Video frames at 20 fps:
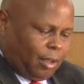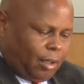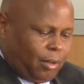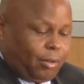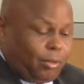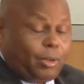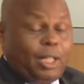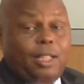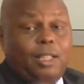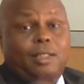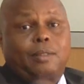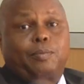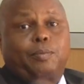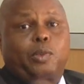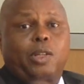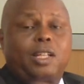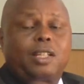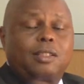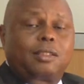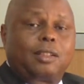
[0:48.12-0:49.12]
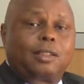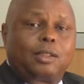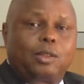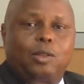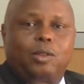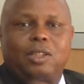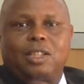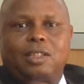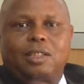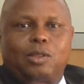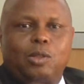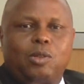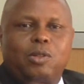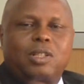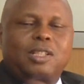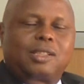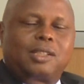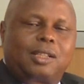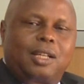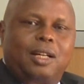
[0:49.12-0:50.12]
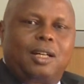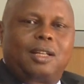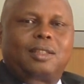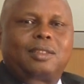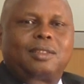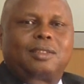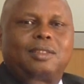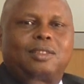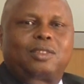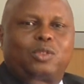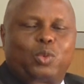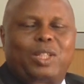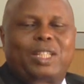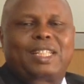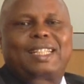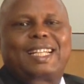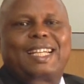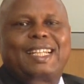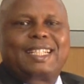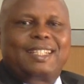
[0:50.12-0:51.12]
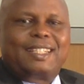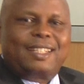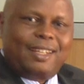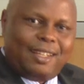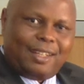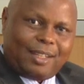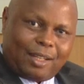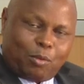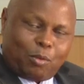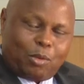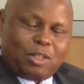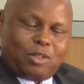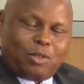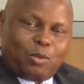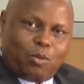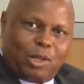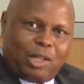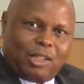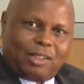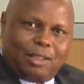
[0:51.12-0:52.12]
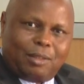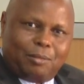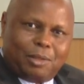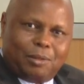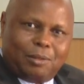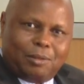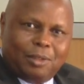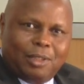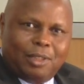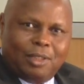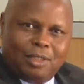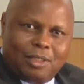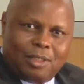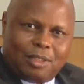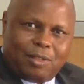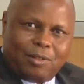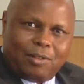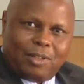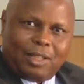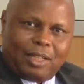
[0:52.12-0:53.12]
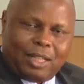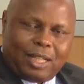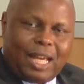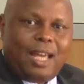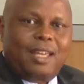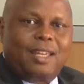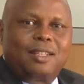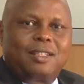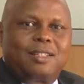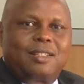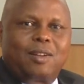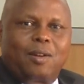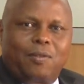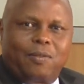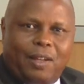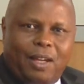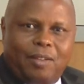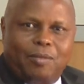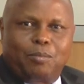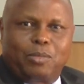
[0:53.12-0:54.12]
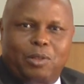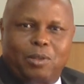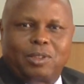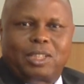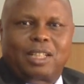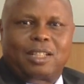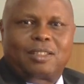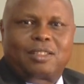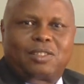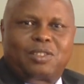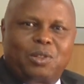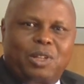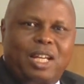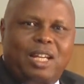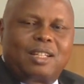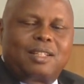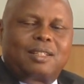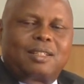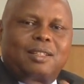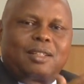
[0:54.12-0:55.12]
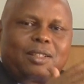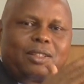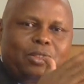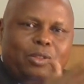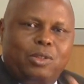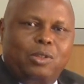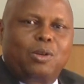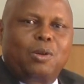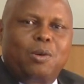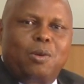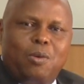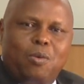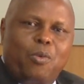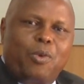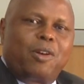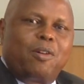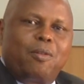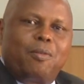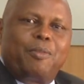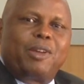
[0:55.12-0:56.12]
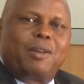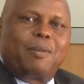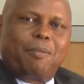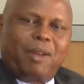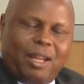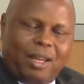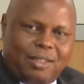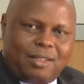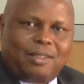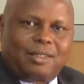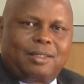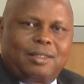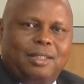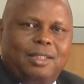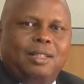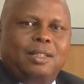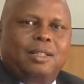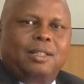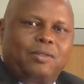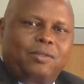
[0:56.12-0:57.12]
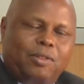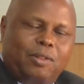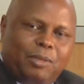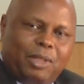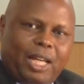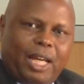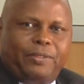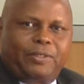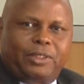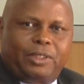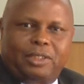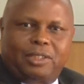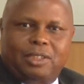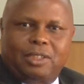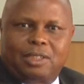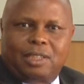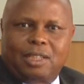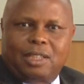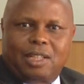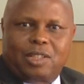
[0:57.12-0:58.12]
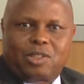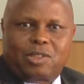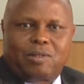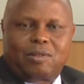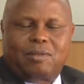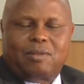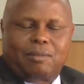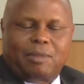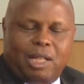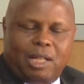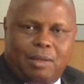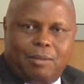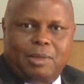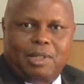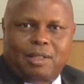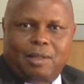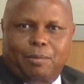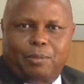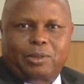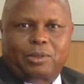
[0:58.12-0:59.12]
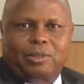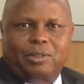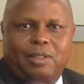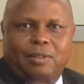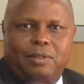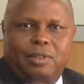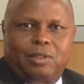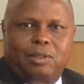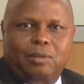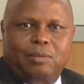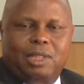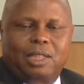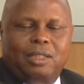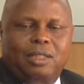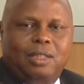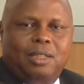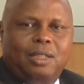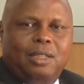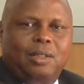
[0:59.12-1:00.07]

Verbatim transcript: All right, praise the Lord and glory to God. This is 2019. I want to welcome you to the Light of Life broadcast tonight. You will be blessed. From Life Church International, my name is Apostle David Juma.